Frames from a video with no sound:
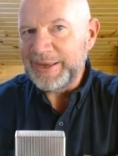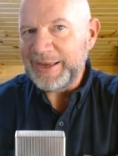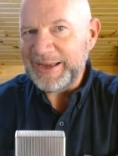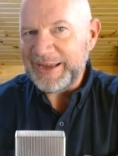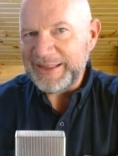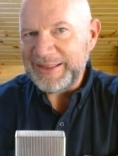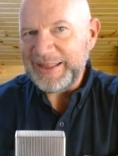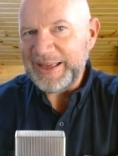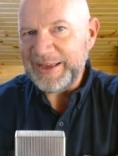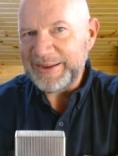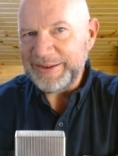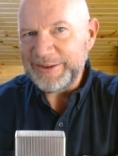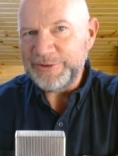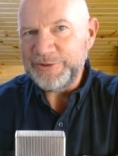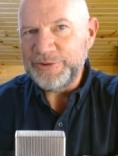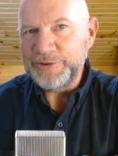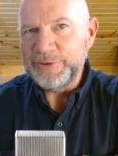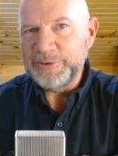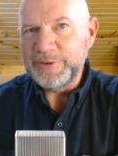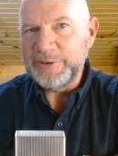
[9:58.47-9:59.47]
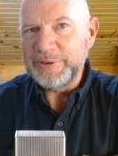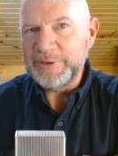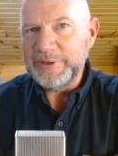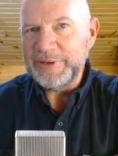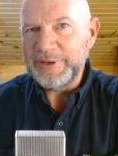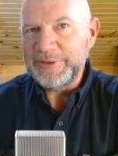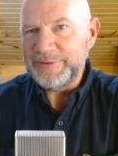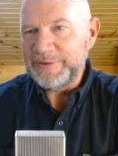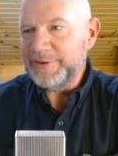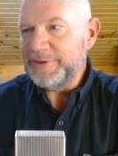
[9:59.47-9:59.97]
on that issue,
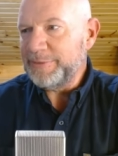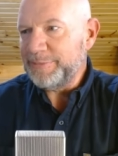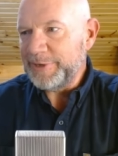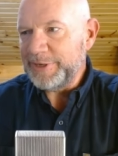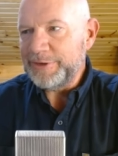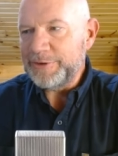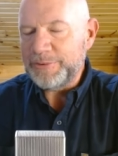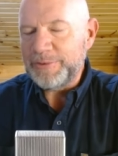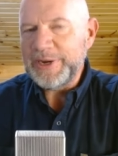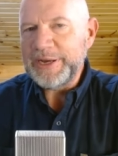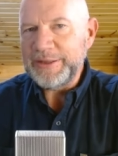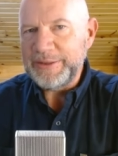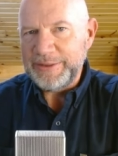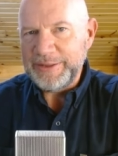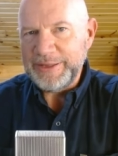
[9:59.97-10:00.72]
it's going to be quite